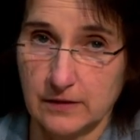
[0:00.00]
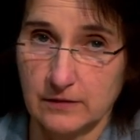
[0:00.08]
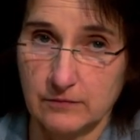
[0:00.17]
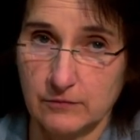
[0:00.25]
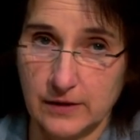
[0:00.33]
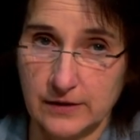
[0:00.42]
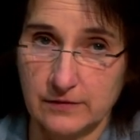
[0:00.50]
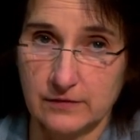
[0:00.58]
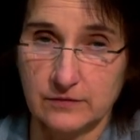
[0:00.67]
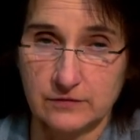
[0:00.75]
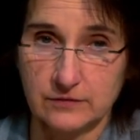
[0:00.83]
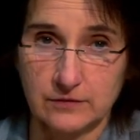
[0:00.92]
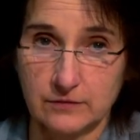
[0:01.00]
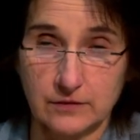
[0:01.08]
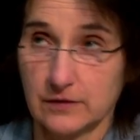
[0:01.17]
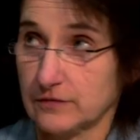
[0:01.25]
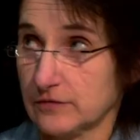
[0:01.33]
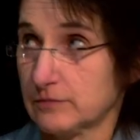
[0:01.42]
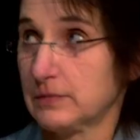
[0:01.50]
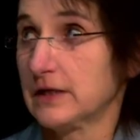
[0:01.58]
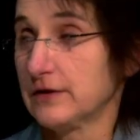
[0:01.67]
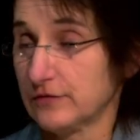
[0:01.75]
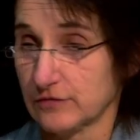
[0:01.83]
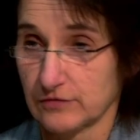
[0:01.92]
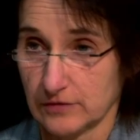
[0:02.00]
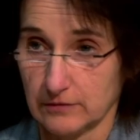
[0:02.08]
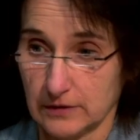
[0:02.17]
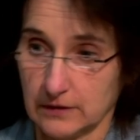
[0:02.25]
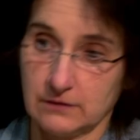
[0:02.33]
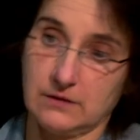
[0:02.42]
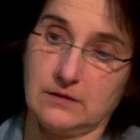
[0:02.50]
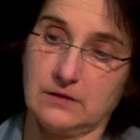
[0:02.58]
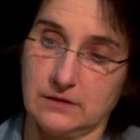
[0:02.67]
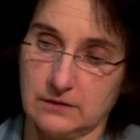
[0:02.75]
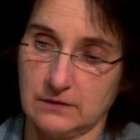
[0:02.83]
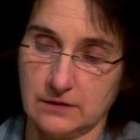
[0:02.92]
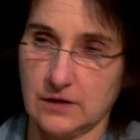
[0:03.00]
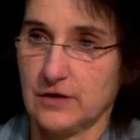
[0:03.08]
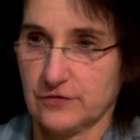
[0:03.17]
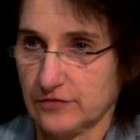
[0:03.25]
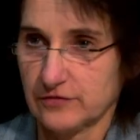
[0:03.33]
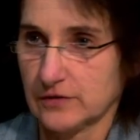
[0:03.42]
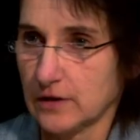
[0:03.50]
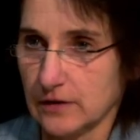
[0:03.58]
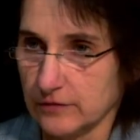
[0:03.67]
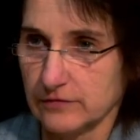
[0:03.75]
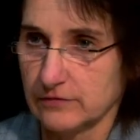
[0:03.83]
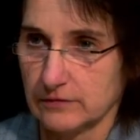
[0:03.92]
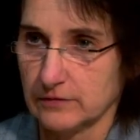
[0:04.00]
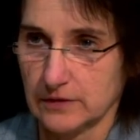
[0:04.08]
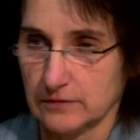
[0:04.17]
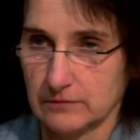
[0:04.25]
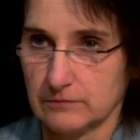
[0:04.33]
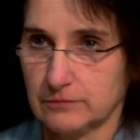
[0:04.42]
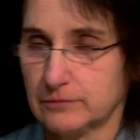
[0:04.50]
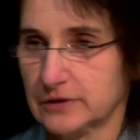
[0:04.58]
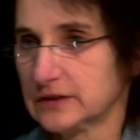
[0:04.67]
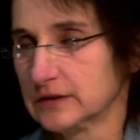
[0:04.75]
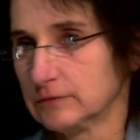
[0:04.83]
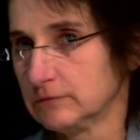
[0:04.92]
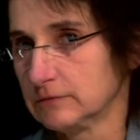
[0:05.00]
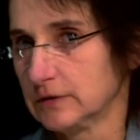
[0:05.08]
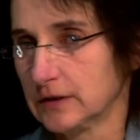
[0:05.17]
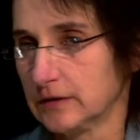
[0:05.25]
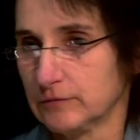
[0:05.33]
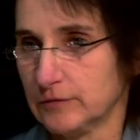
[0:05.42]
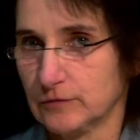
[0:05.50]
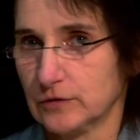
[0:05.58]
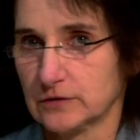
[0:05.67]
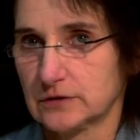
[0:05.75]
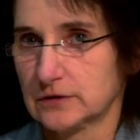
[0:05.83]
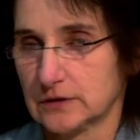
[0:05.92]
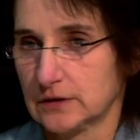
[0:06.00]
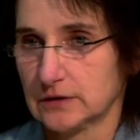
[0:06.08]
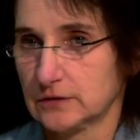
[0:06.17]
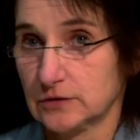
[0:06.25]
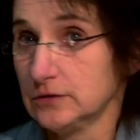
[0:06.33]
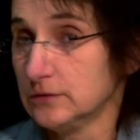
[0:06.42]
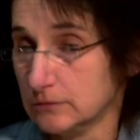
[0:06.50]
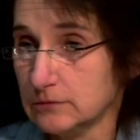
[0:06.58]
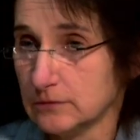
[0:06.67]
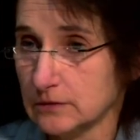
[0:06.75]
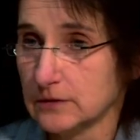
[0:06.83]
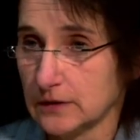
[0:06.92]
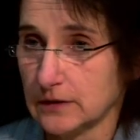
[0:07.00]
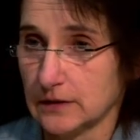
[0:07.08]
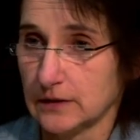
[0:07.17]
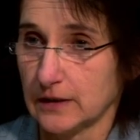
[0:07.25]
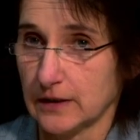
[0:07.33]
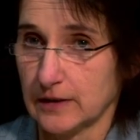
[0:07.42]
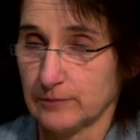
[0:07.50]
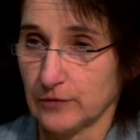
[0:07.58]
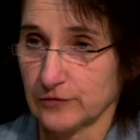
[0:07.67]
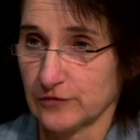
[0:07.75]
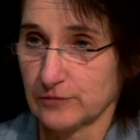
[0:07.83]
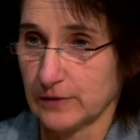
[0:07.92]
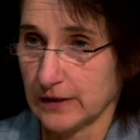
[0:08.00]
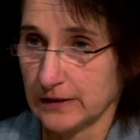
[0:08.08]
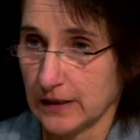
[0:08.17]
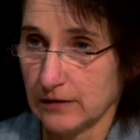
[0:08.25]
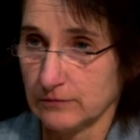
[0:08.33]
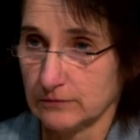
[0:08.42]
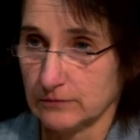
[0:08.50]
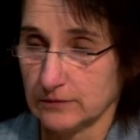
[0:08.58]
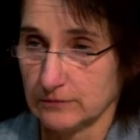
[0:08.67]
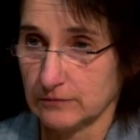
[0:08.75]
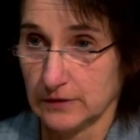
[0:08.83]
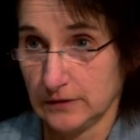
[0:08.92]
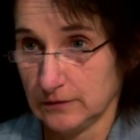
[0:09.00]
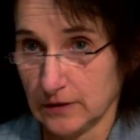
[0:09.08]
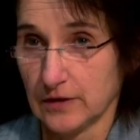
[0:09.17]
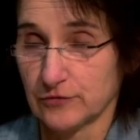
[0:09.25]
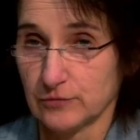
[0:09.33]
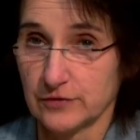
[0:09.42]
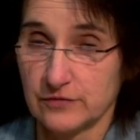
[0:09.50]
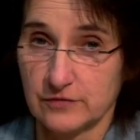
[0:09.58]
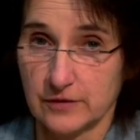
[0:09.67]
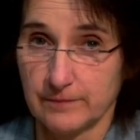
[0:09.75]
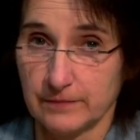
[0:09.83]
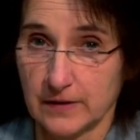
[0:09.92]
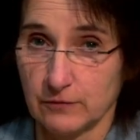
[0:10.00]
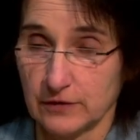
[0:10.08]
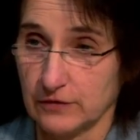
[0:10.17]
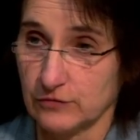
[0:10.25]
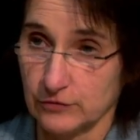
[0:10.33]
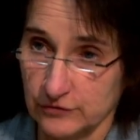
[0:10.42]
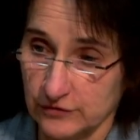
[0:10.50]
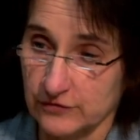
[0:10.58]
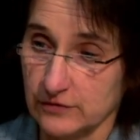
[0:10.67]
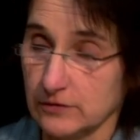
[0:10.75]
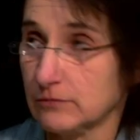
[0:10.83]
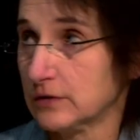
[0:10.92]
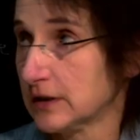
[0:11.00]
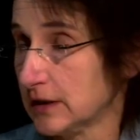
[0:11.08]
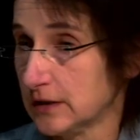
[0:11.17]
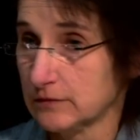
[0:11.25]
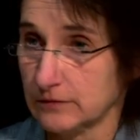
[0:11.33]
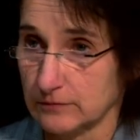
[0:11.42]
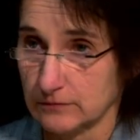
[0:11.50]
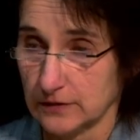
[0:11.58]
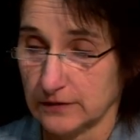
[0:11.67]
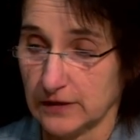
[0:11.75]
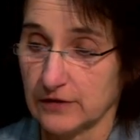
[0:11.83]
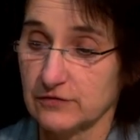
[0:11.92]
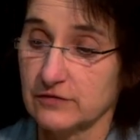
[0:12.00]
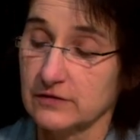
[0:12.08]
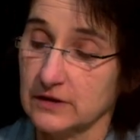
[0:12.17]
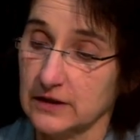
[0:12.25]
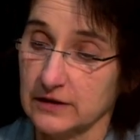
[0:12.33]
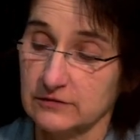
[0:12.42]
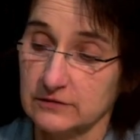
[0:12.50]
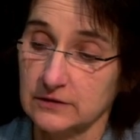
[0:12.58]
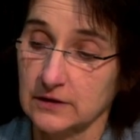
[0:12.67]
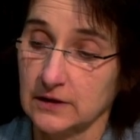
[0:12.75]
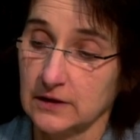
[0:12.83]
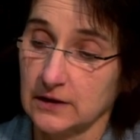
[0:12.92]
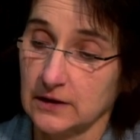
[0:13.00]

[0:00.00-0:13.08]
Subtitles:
in the way that our displays are showing large skulls. In Britain alone we've got two on display now, really large ones, one in Dorchester, one here in the Etches collection.